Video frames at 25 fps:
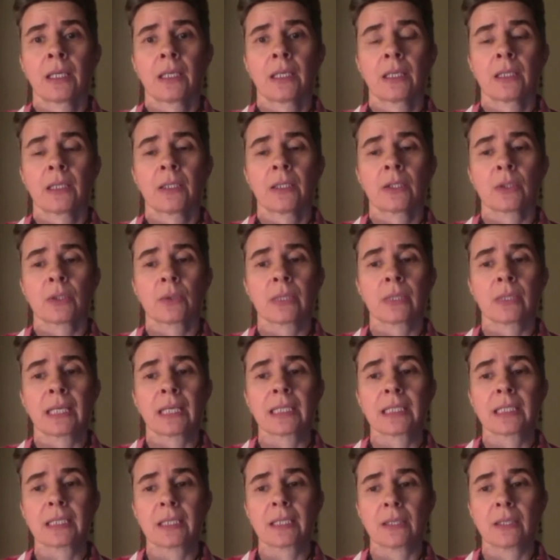So
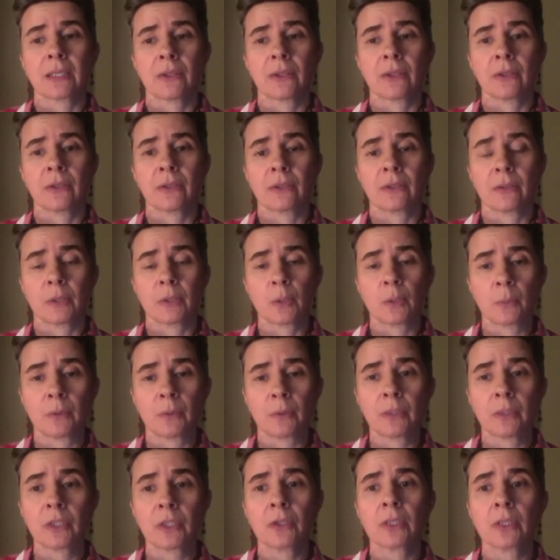that's the
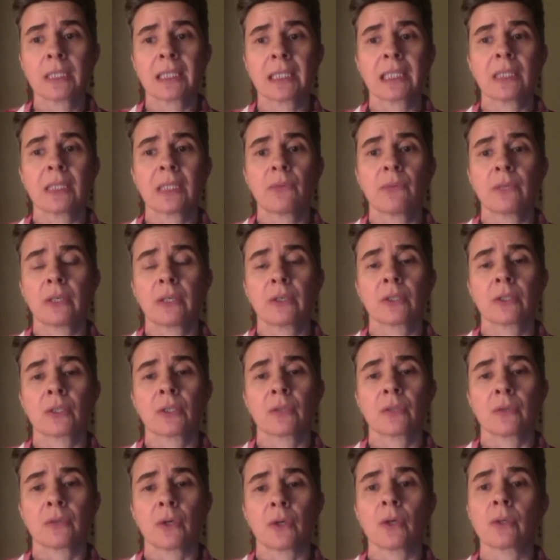spiritual significance
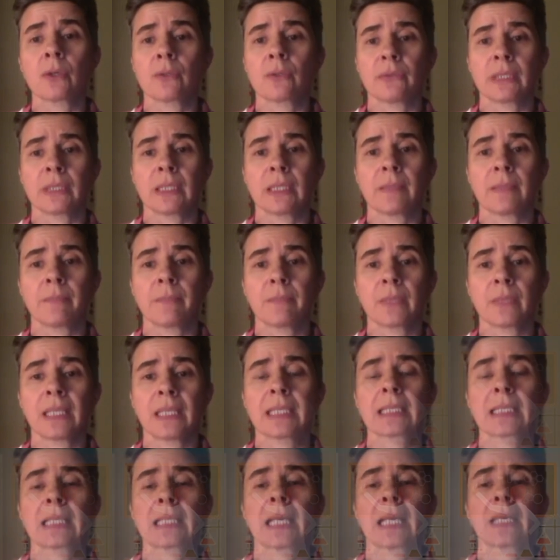of Auroville.
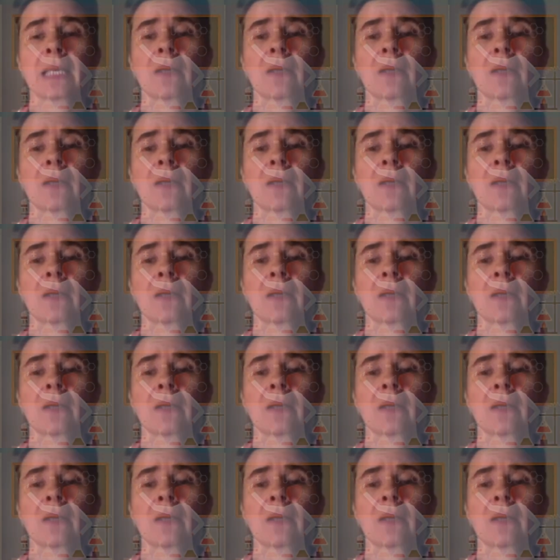It's like a